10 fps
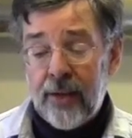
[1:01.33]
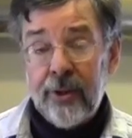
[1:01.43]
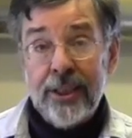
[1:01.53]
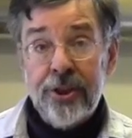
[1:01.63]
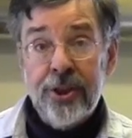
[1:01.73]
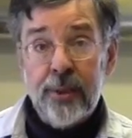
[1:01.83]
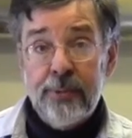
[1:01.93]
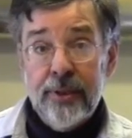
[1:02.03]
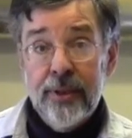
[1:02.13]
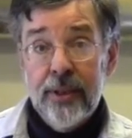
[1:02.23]
having it
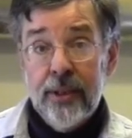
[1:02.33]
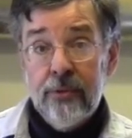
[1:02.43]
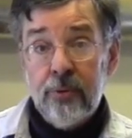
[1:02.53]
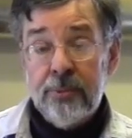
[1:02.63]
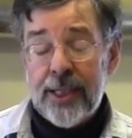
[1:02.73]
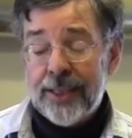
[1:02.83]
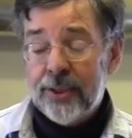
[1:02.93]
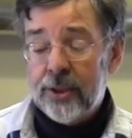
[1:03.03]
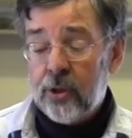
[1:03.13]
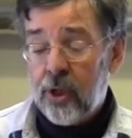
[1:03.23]
shipped from
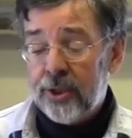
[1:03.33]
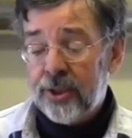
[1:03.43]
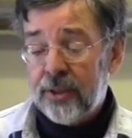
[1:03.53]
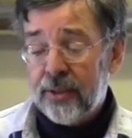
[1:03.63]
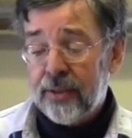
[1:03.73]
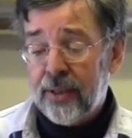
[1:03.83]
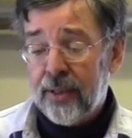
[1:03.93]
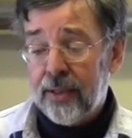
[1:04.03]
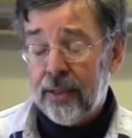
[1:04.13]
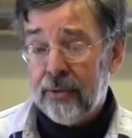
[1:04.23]
Texas costs
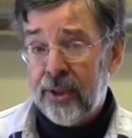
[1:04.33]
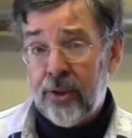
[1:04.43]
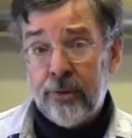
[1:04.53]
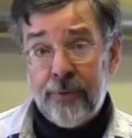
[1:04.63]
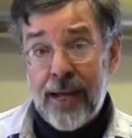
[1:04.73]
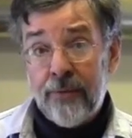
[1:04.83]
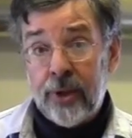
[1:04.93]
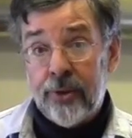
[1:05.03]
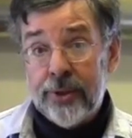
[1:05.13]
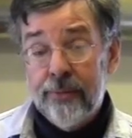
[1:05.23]
another
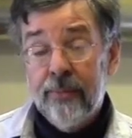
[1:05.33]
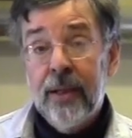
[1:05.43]
$500.